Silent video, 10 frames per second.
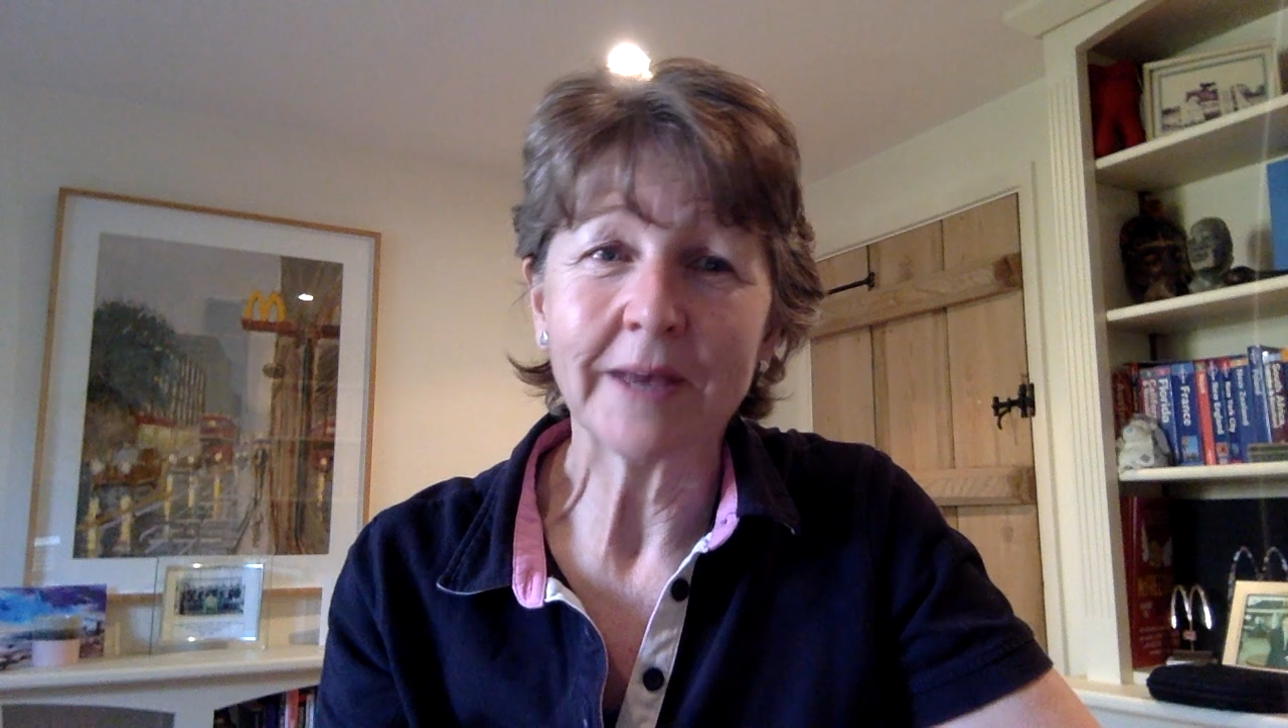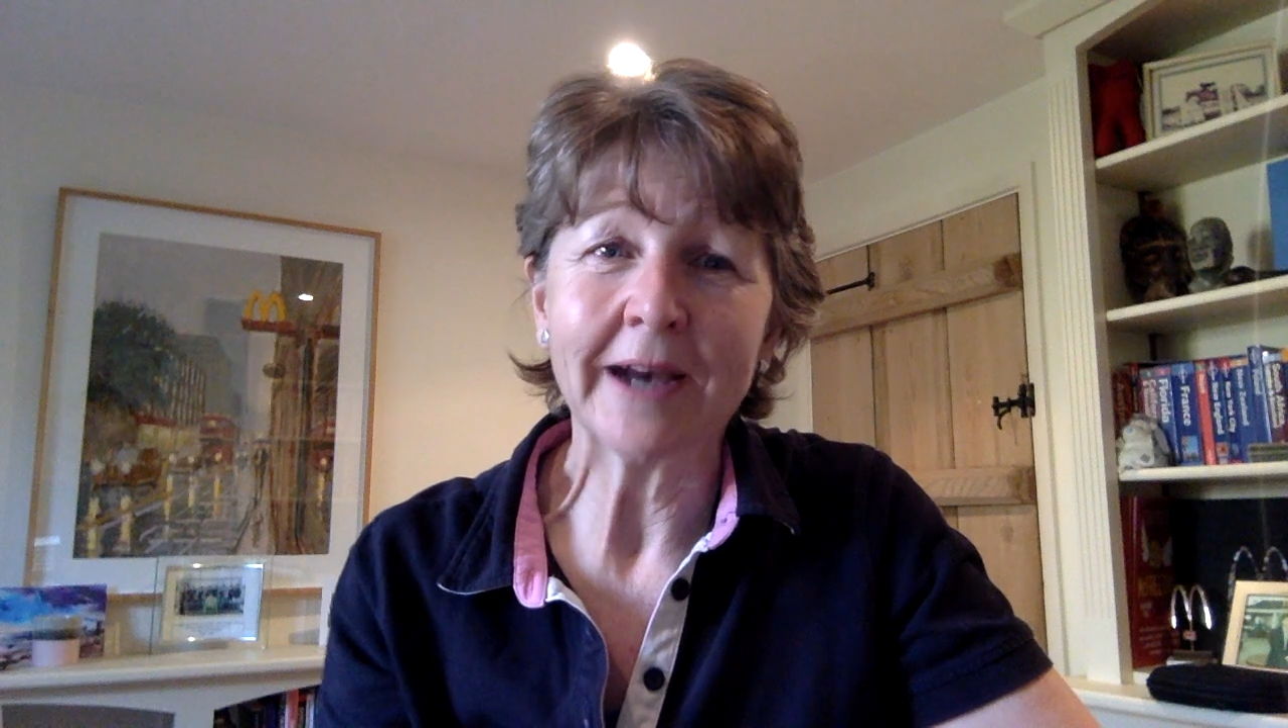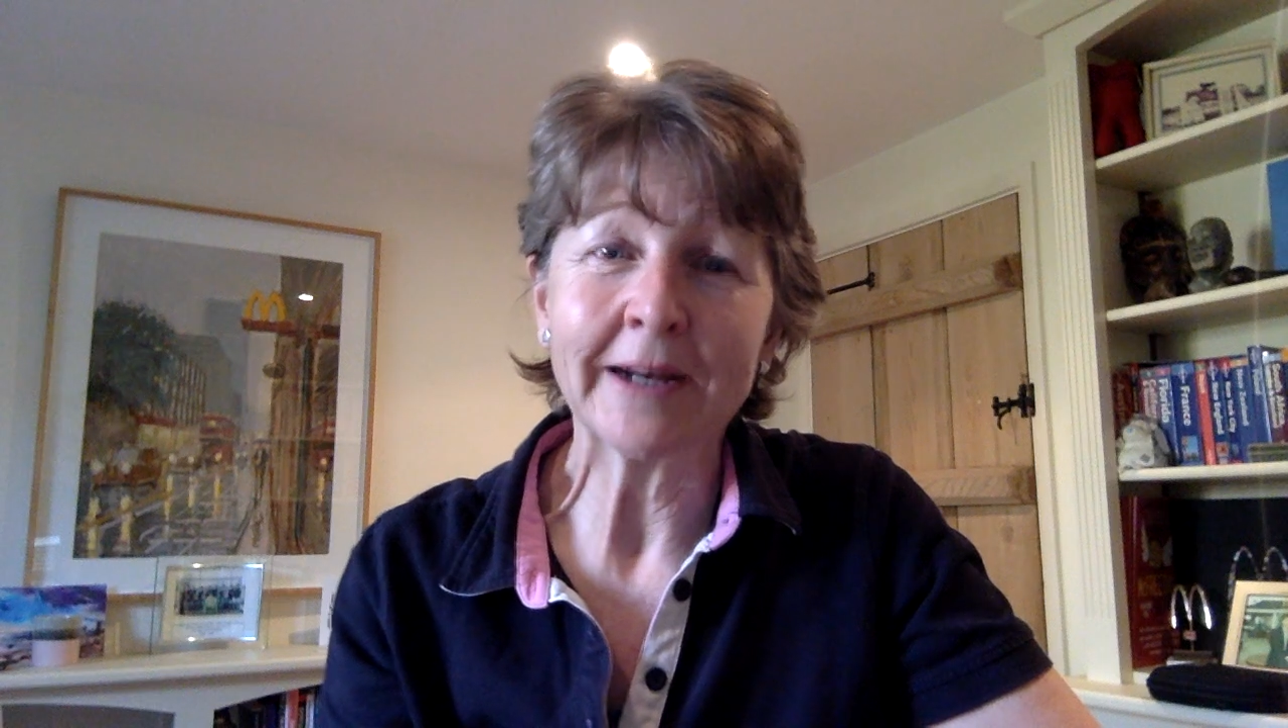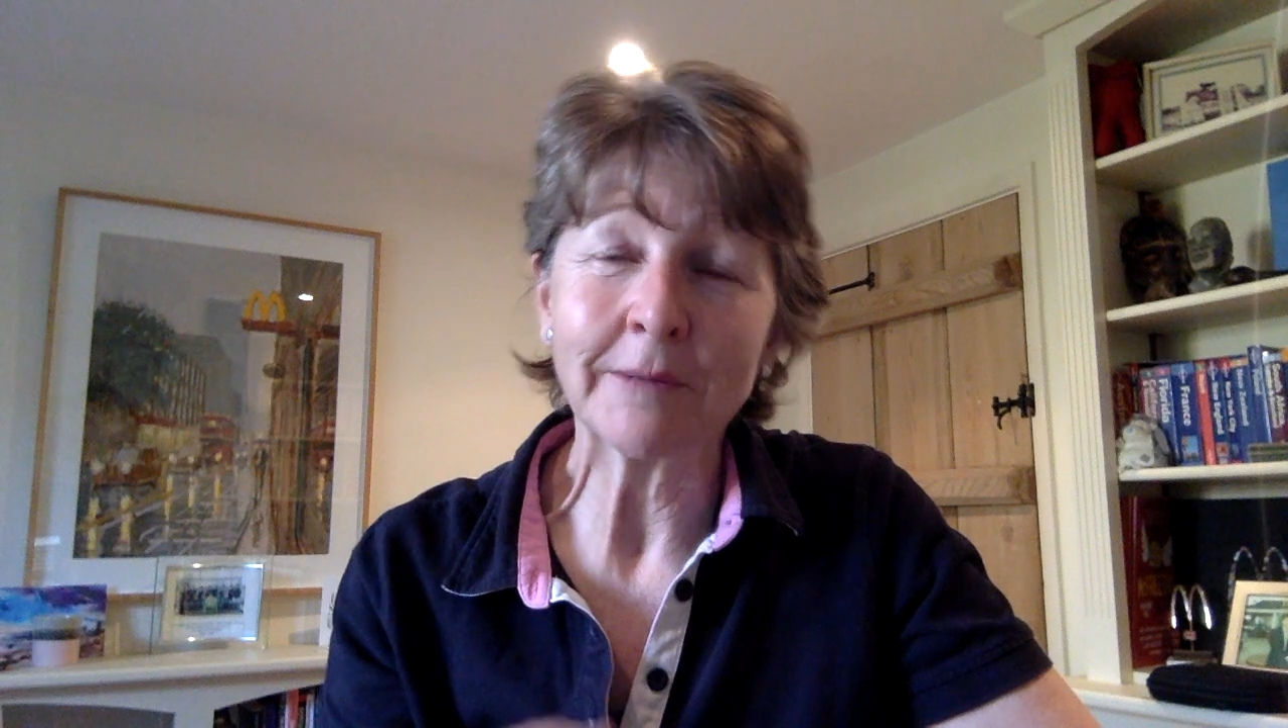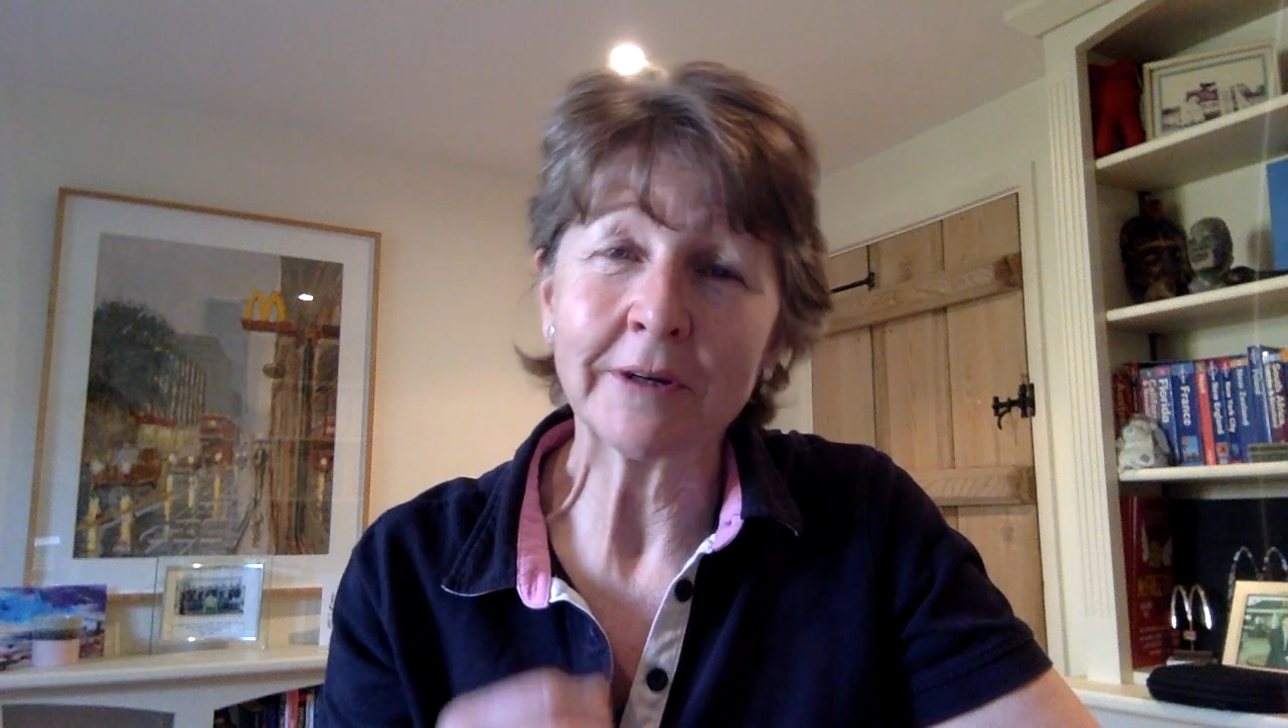
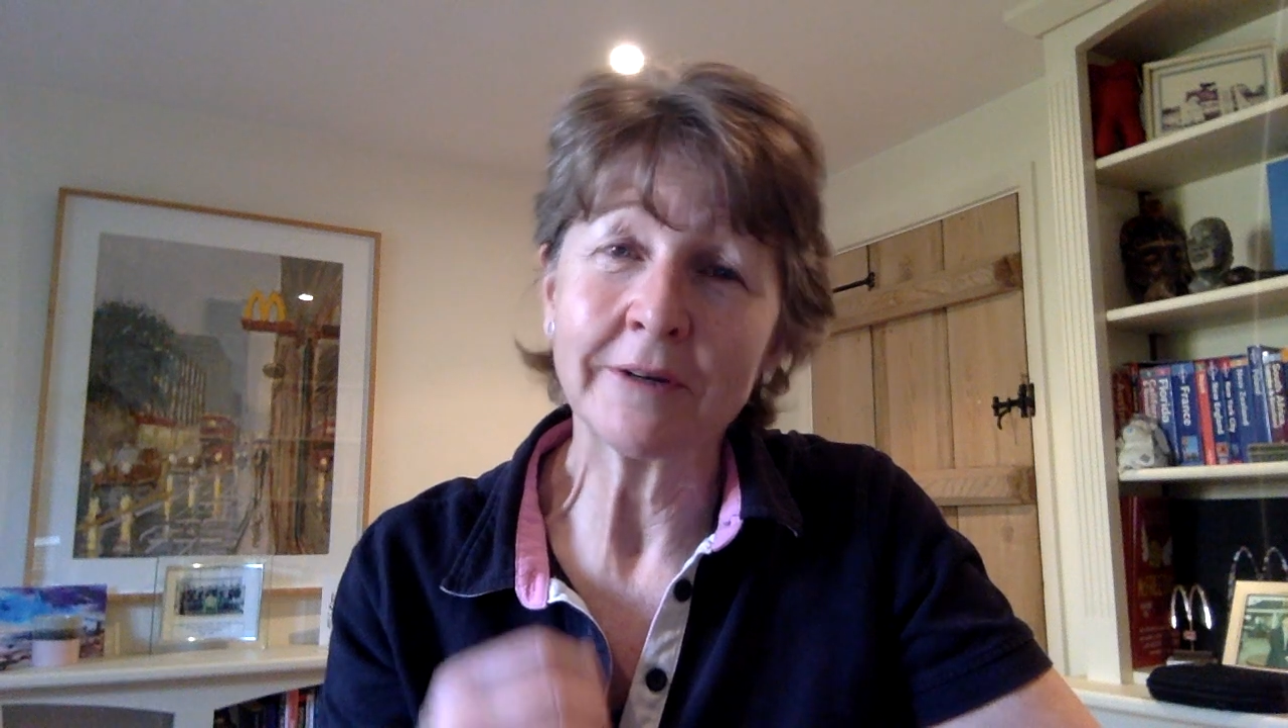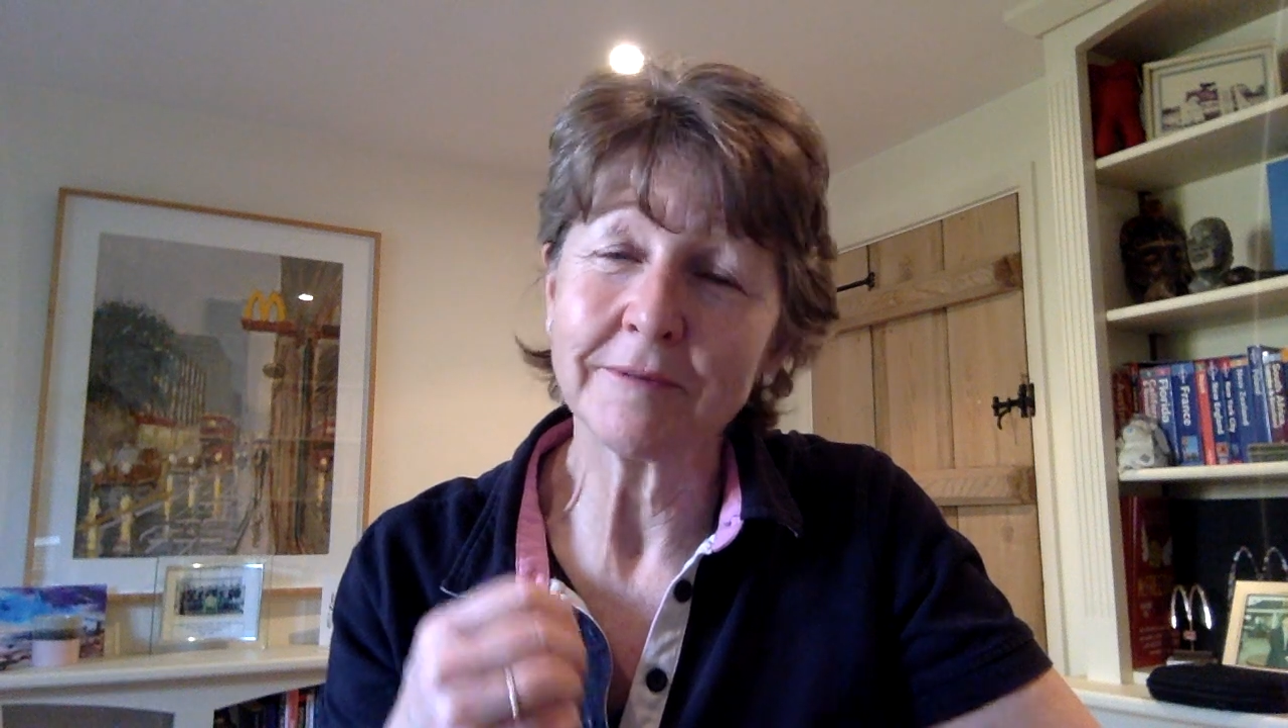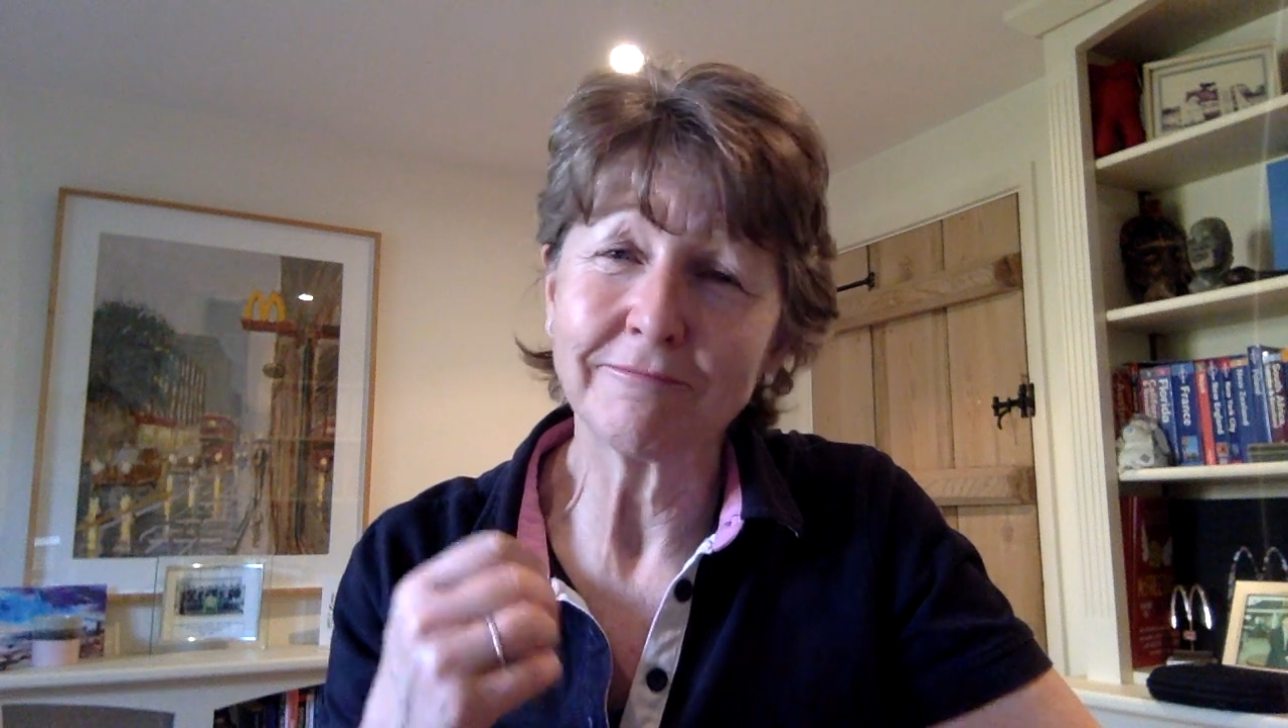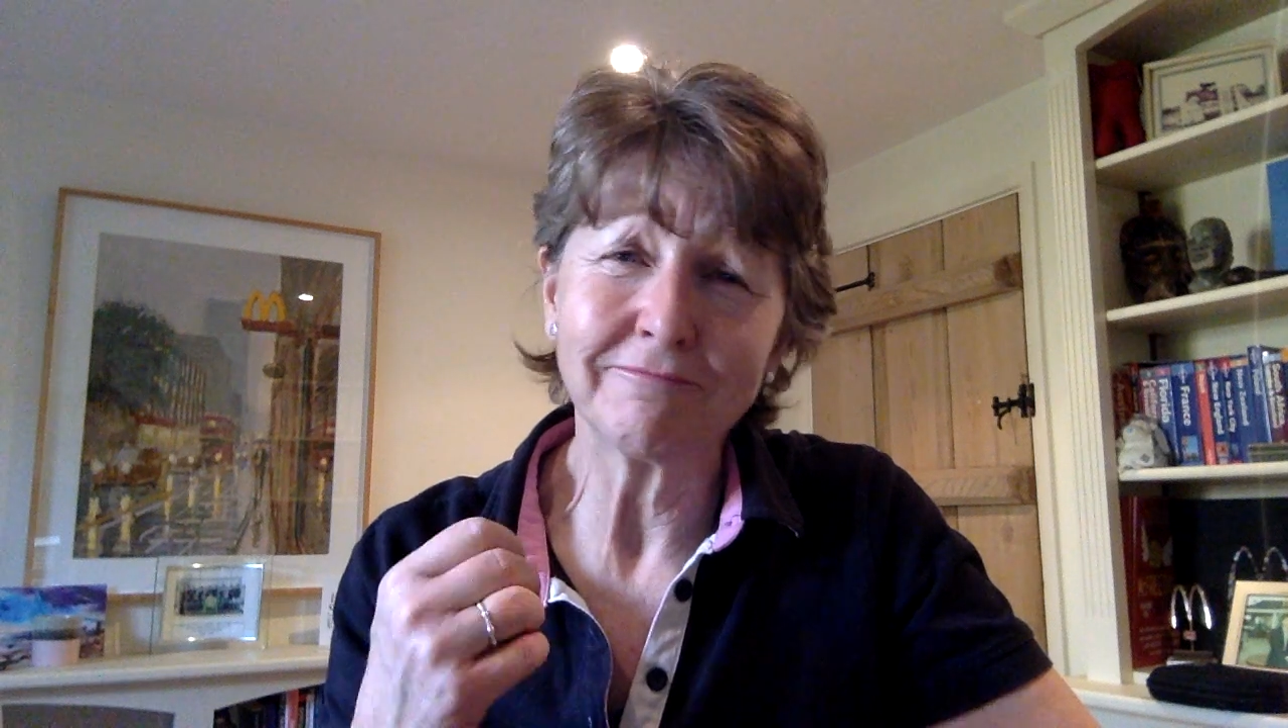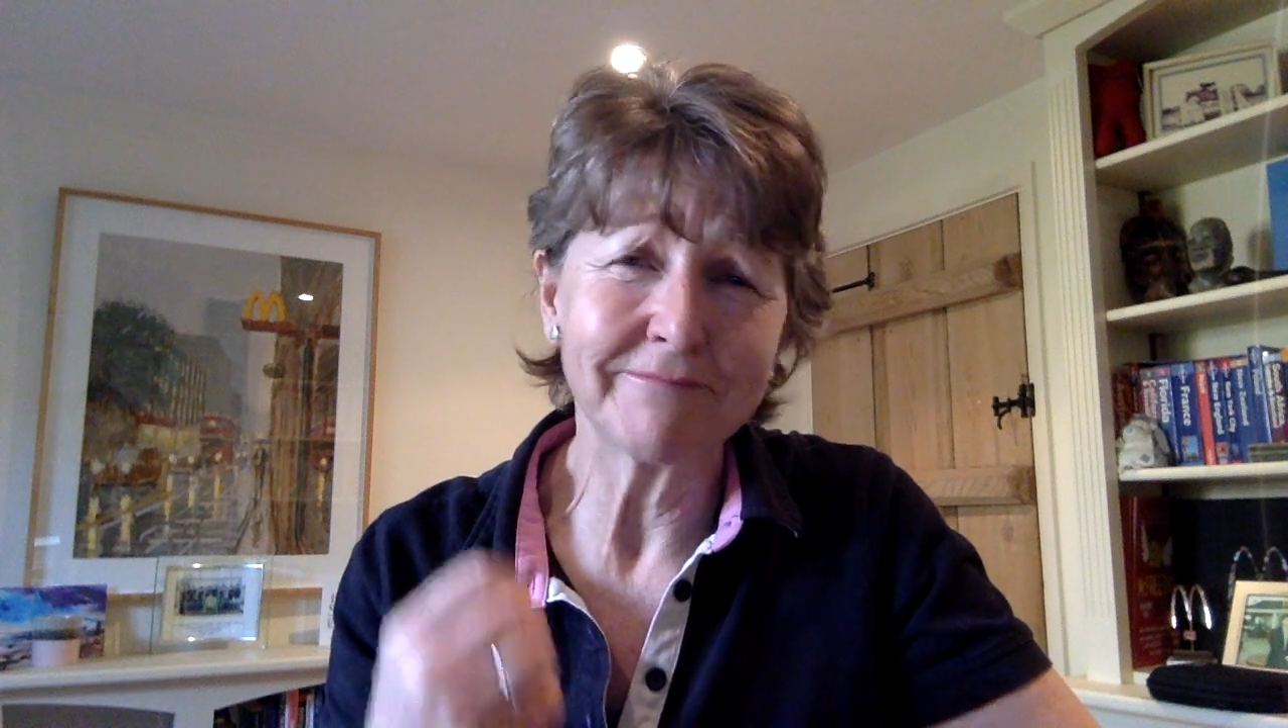and I'm going
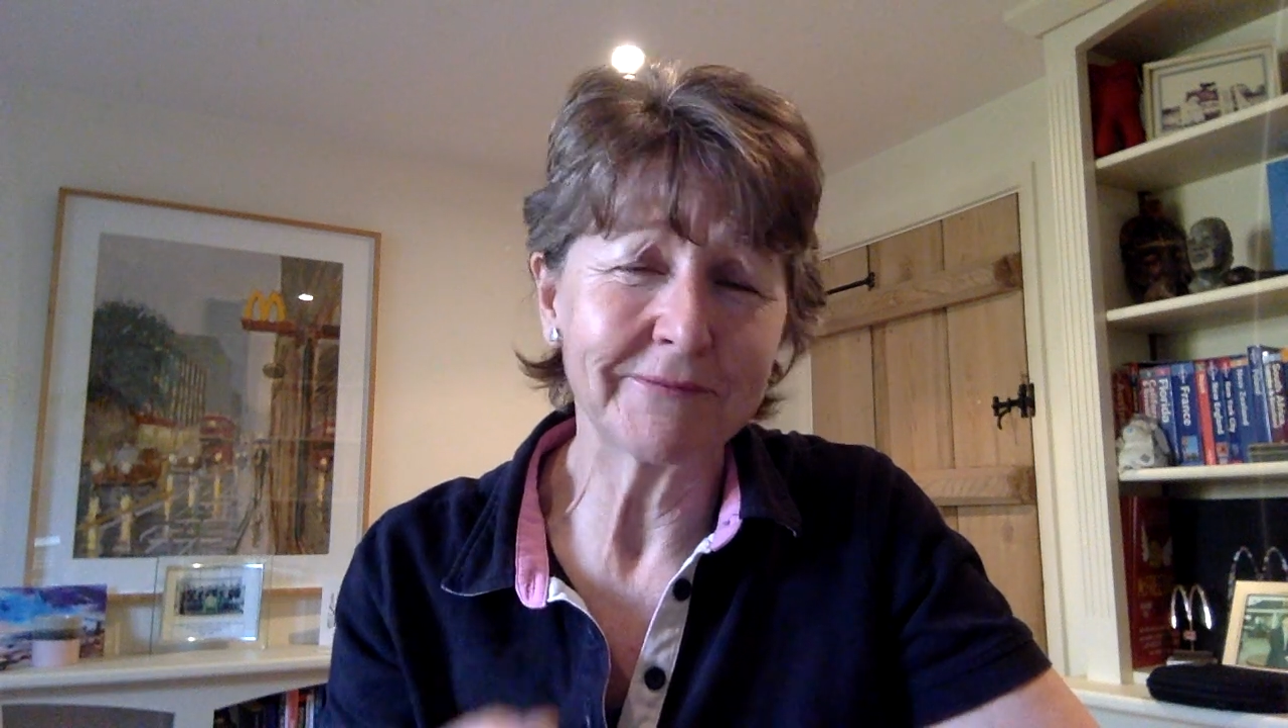to